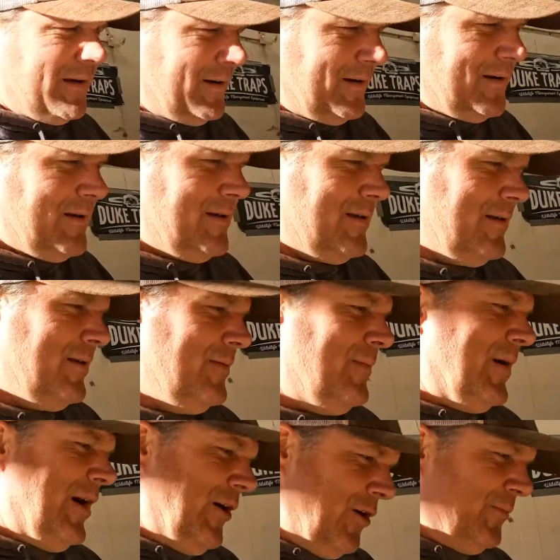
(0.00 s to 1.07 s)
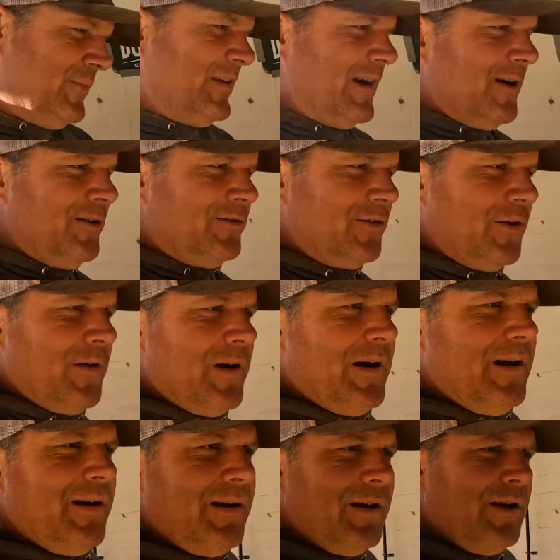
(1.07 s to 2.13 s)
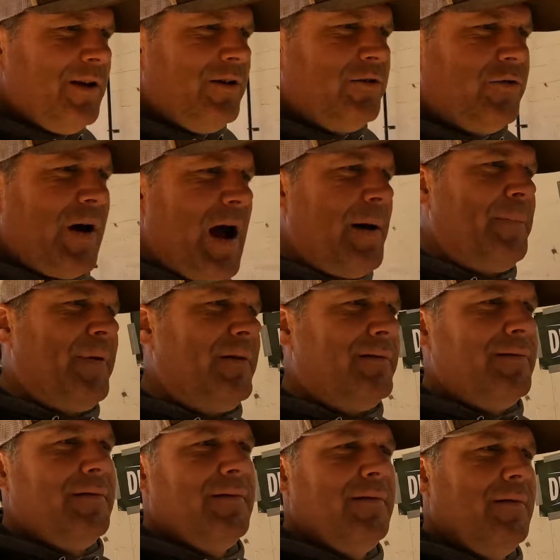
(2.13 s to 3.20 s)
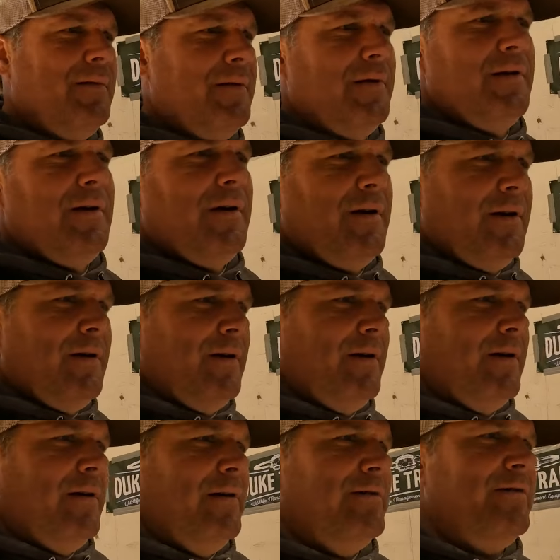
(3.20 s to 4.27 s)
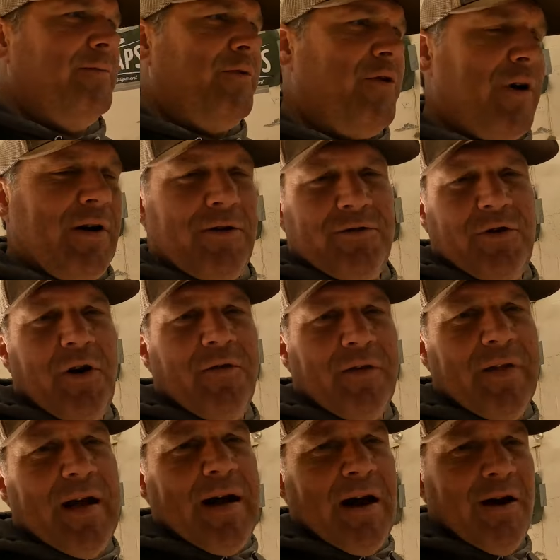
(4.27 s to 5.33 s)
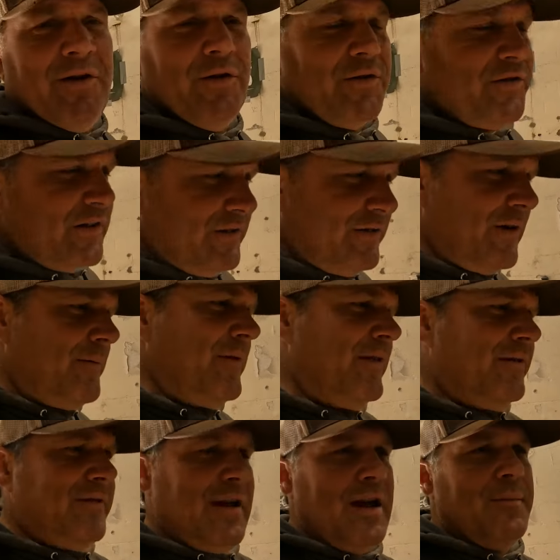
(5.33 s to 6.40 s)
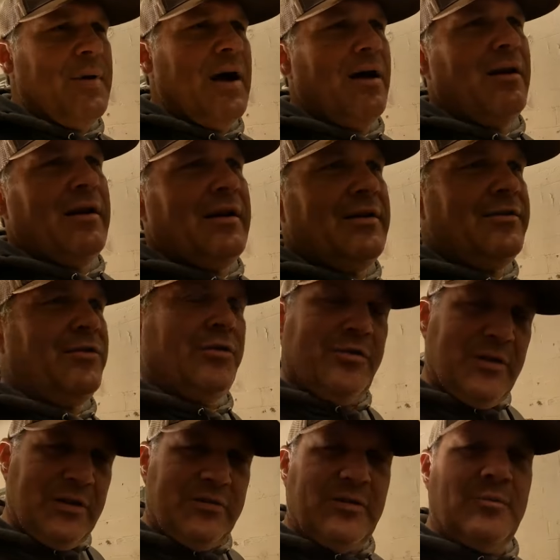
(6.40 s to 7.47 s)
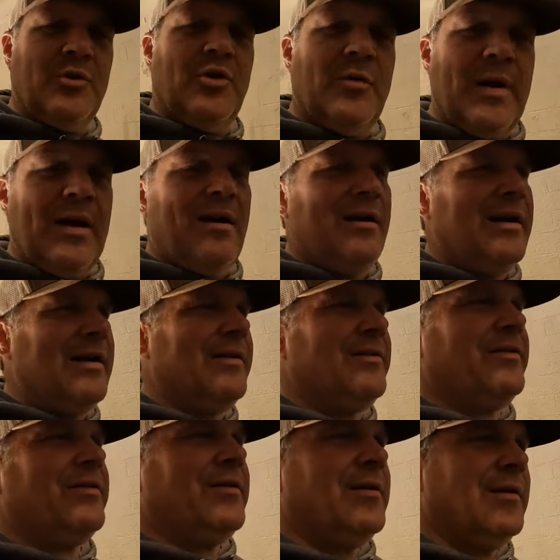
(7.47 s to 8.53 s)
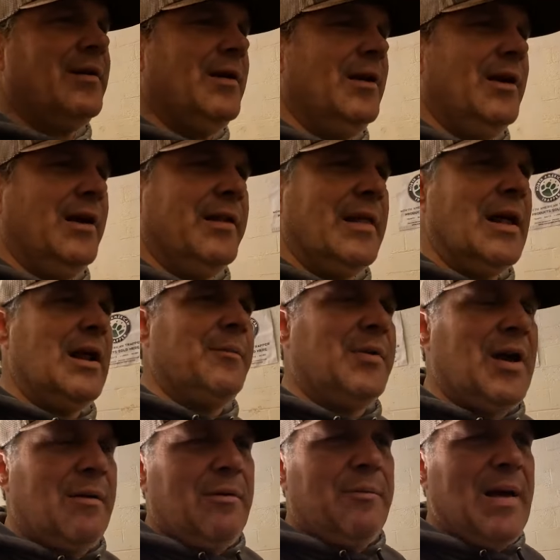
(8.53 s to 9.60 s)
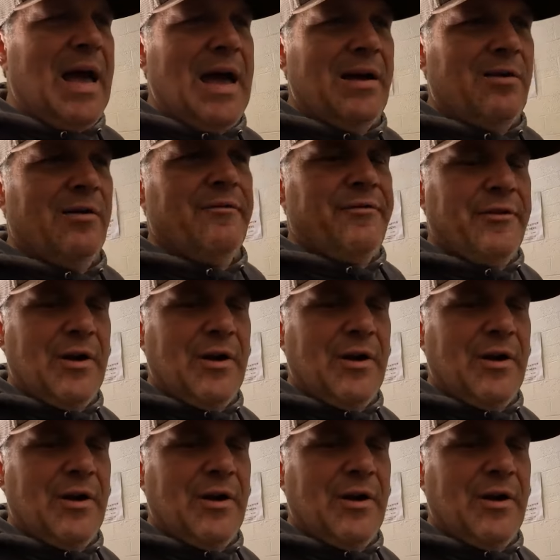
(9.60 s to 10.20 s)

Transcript: in my home territory, trapping some critters over there. You'll see some of the same areas. You'll see some new areas. And then I'm coming back on